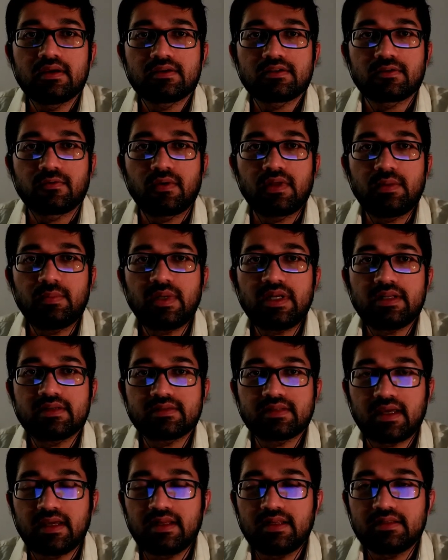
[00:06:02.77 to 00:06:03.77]
So we'll be
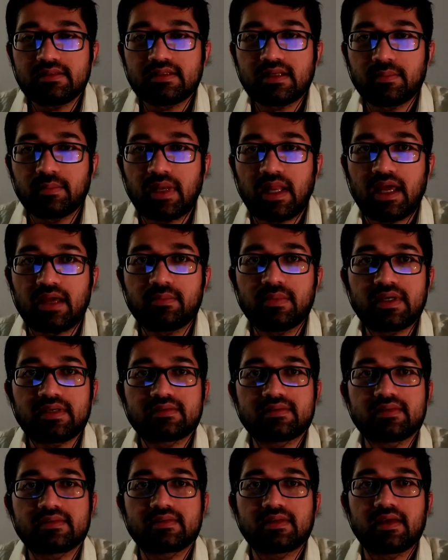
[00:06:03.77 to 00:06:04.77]
designing some lab
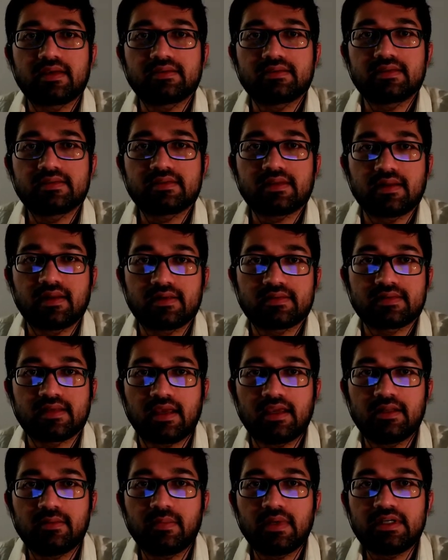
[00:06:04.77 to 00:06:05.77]
exercises and
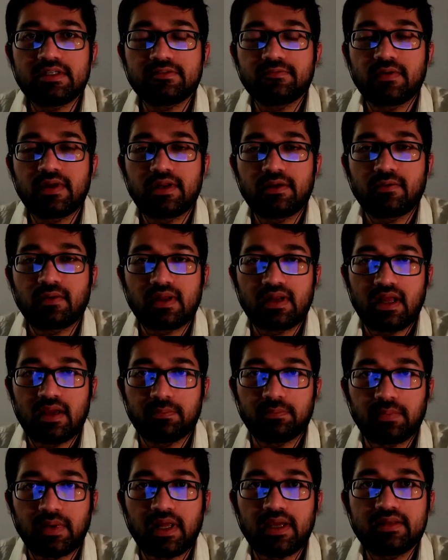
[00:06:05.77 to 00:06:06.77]
assignments where you can
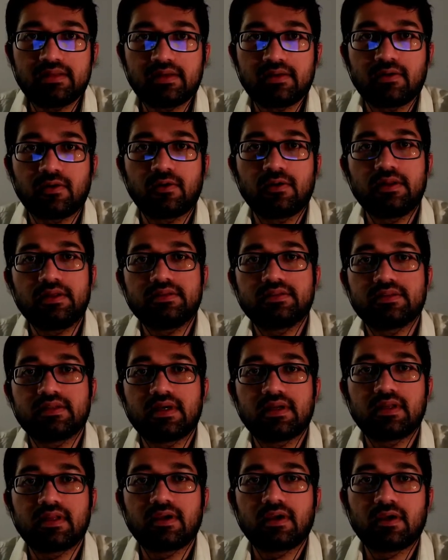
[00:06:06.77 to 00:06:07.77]
apply the knowledge
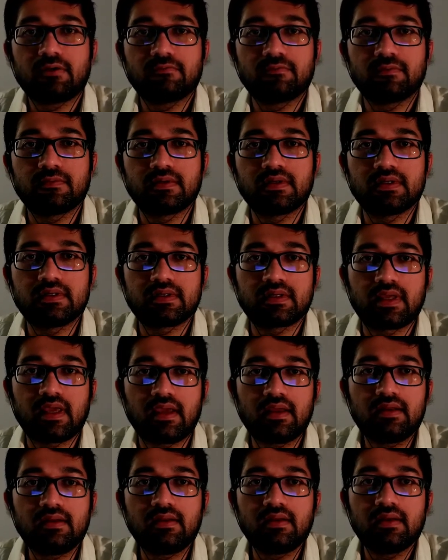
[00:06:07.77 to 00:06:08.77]
that you have
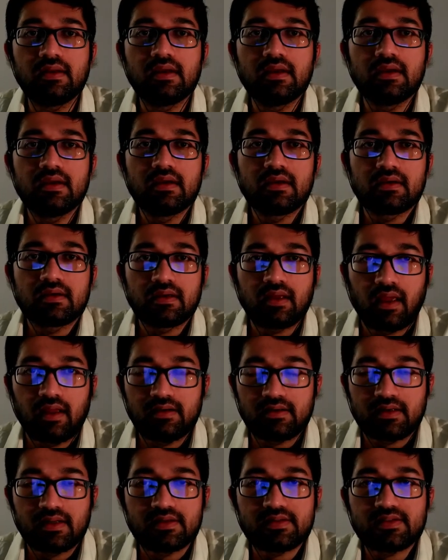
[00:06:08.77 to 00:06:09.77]
gained
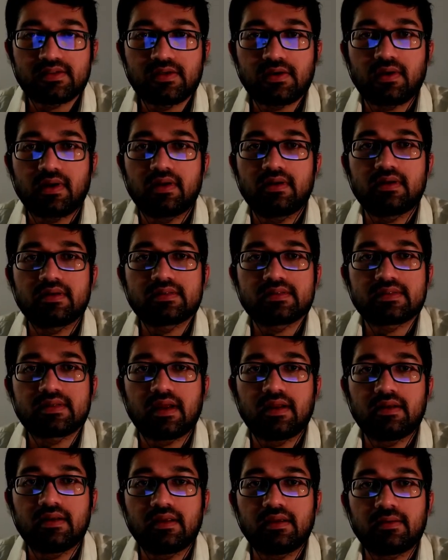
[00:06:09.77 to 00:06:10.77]
and test your
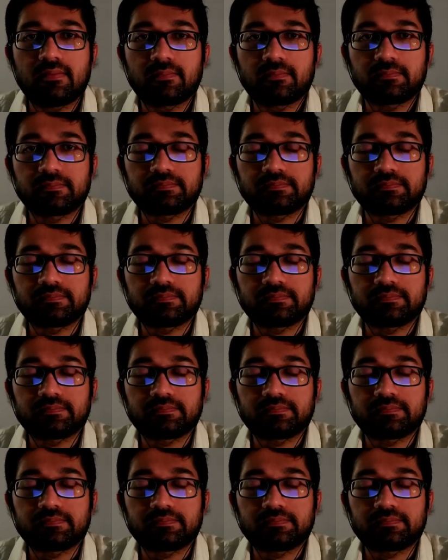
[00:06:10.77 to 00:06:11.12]
understanding.